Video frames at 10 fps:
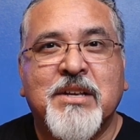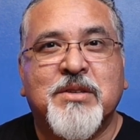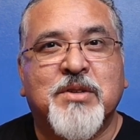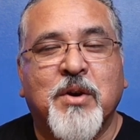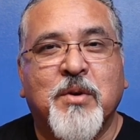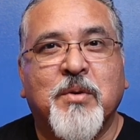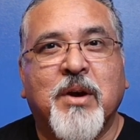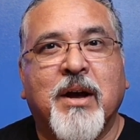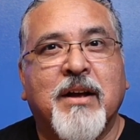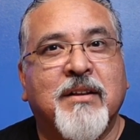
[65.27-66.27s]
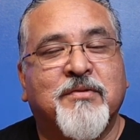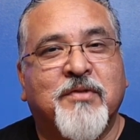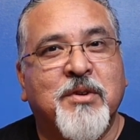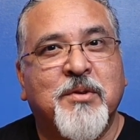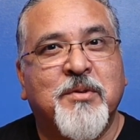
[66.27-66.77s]
So a
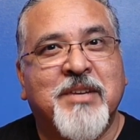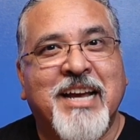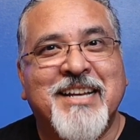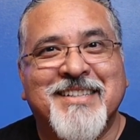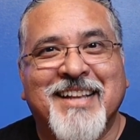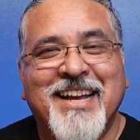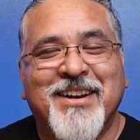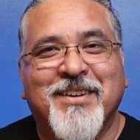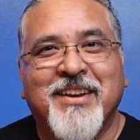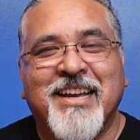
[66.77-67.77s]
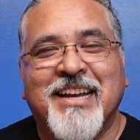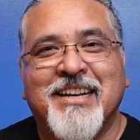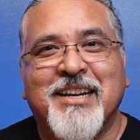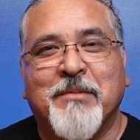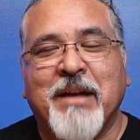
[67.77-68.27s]
few days later, he
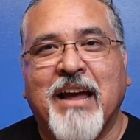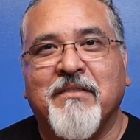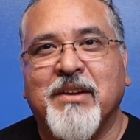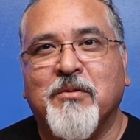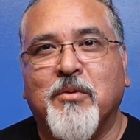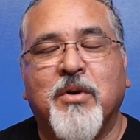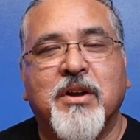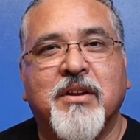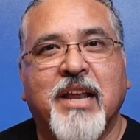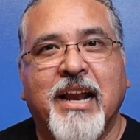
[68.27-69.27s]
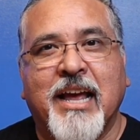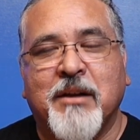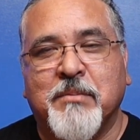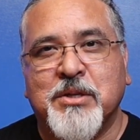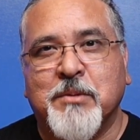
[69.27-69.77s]
ended up having one that had
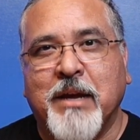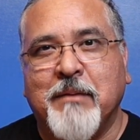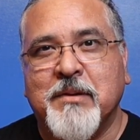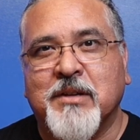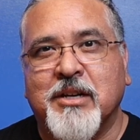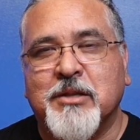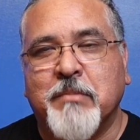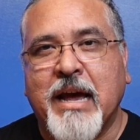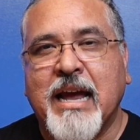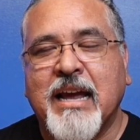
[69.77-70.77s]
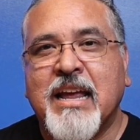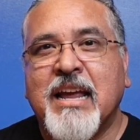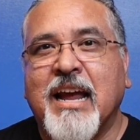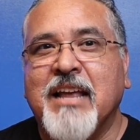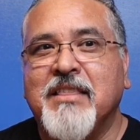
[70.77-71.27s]
a bunch of babies on its back,
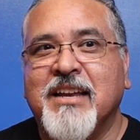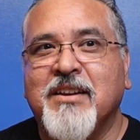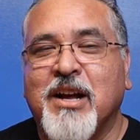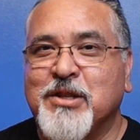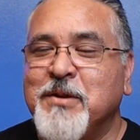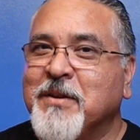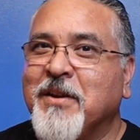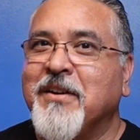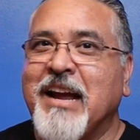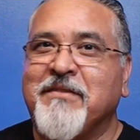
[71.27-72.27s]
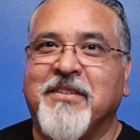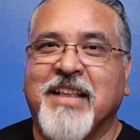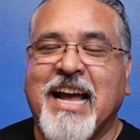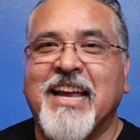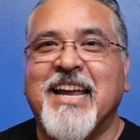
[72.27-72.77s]
and then not too long after
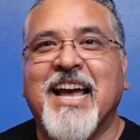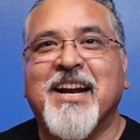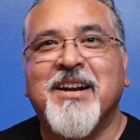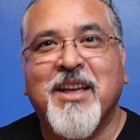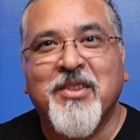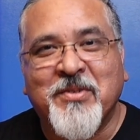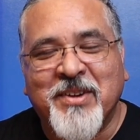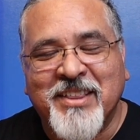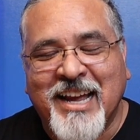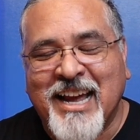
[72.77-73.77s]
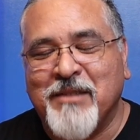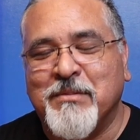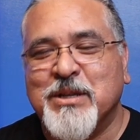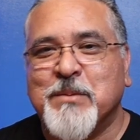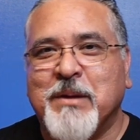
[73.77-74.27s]
that, he had another one that had a
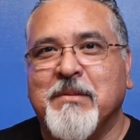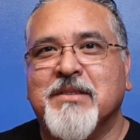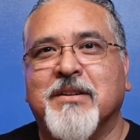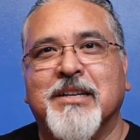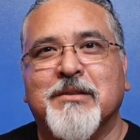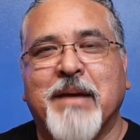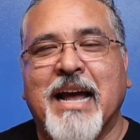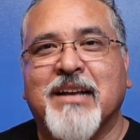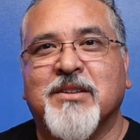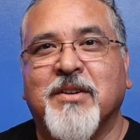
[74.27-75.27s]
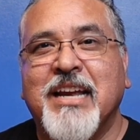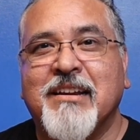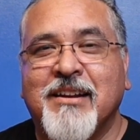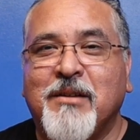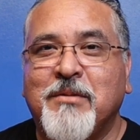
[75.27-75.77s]
bunch of babies on its back. So he
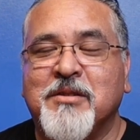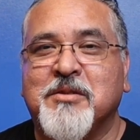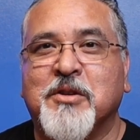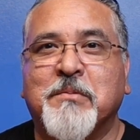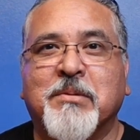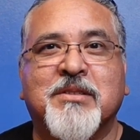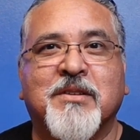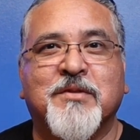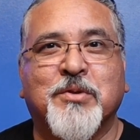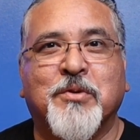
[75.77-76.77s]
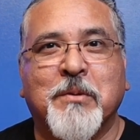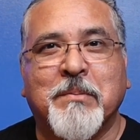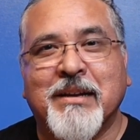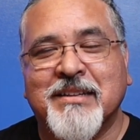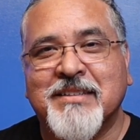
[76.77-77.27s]
ended up with a surplus of
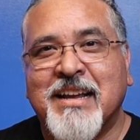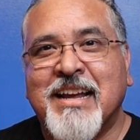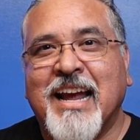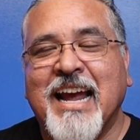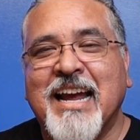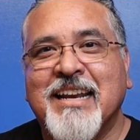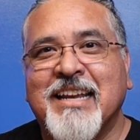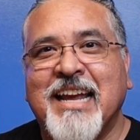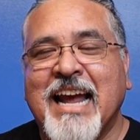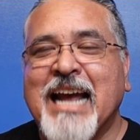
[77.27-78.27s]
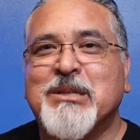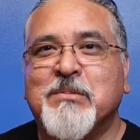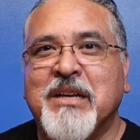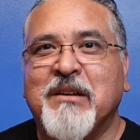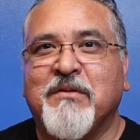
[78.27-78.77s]
scorpions, and he asked
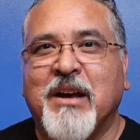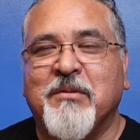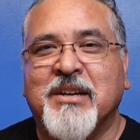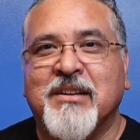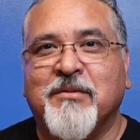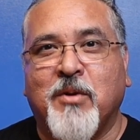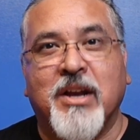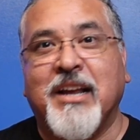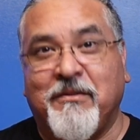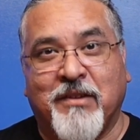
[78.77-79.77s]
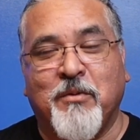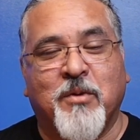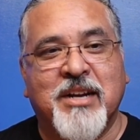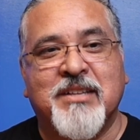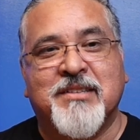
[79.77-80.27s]
me if I
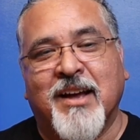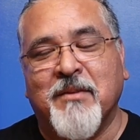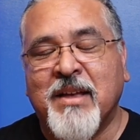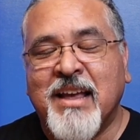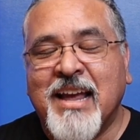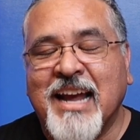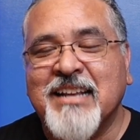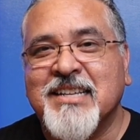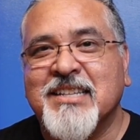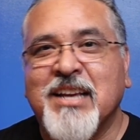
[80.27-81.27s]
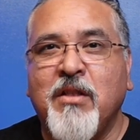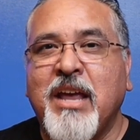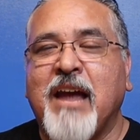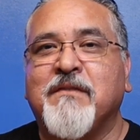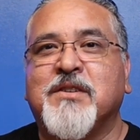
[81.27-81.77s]
wanted some, and since I only
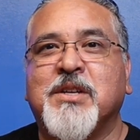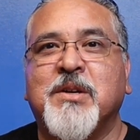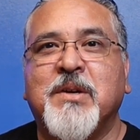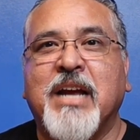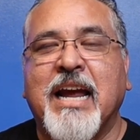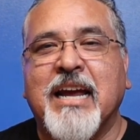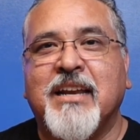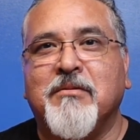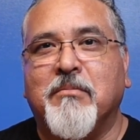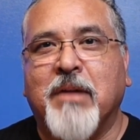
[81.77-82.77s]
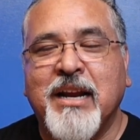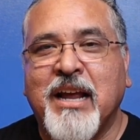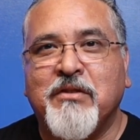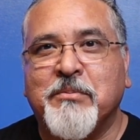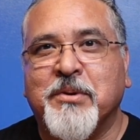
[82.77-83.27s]
have two and mine
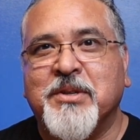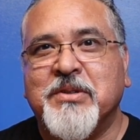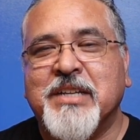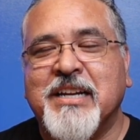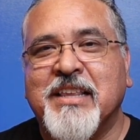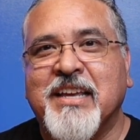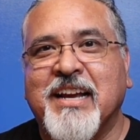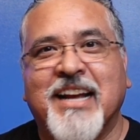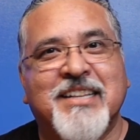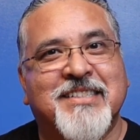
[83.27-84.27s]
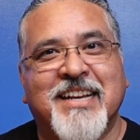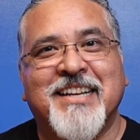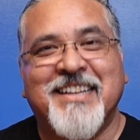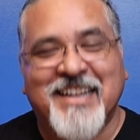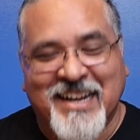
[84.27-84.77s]
haven't produced anything, I
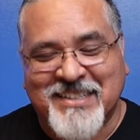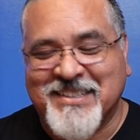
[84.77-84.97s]
said yes.